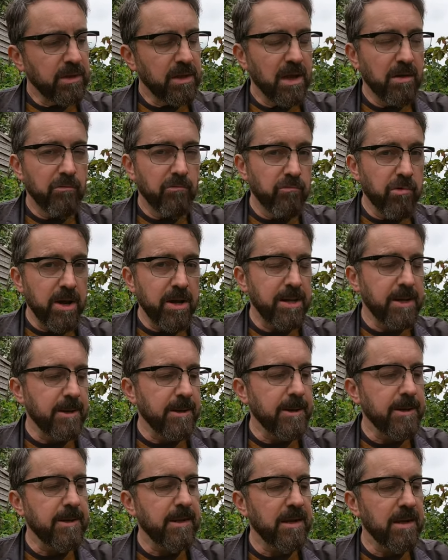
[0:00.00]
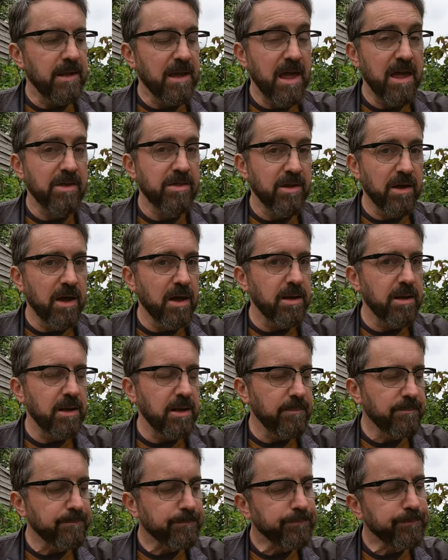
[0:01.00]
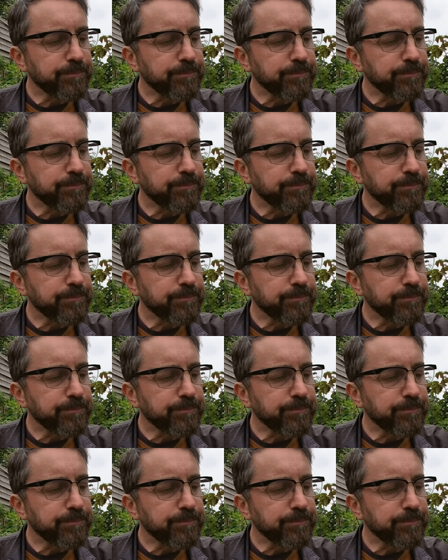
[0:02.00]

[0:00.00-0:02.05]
yeah, runny honey, heather honey.